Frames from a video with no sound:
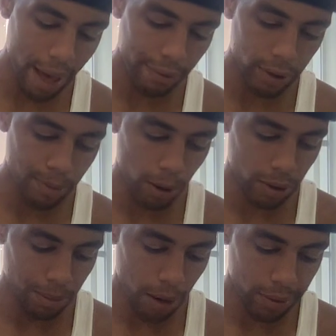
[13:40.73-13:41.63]
in heaven spoke
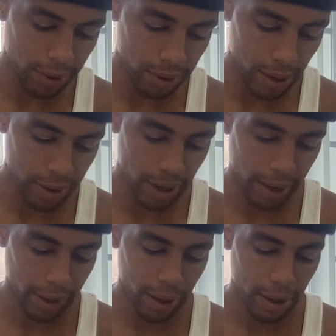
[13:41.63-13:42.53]
to Moses,
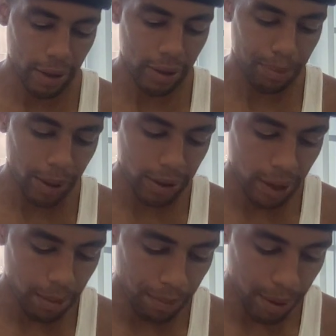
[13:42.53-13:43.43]
saying, Speak to
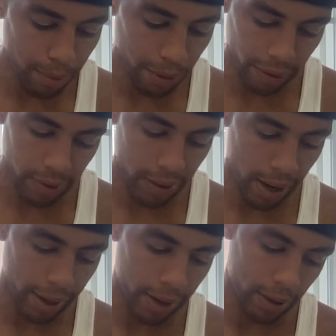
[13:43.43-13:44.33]
the people of
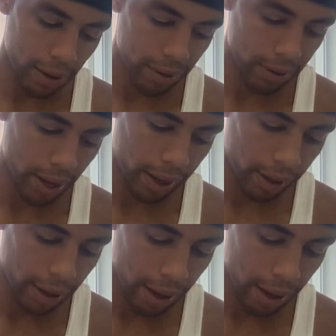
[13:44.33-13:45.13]
Israel, saying,